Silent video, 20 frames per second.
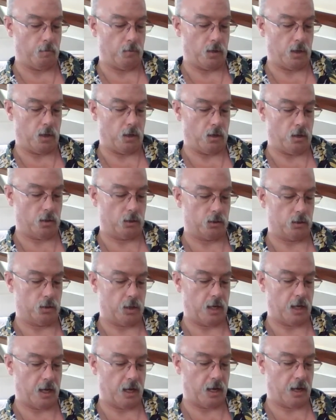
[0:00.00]
I also
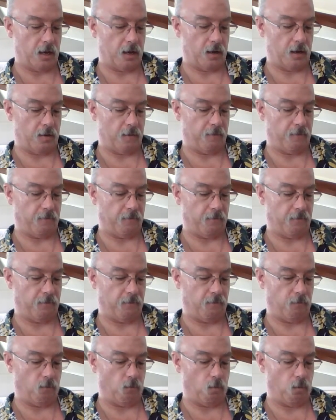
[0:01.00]
have
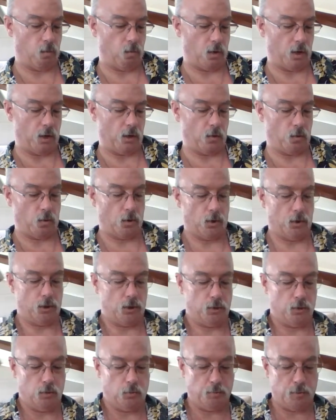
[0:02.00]
one or
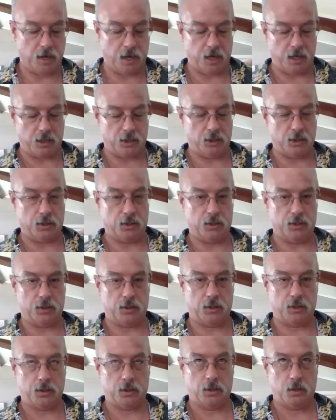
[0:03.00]
two
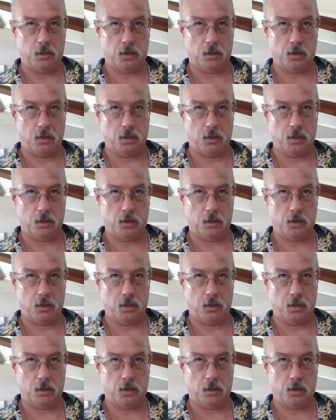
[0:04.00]
badges,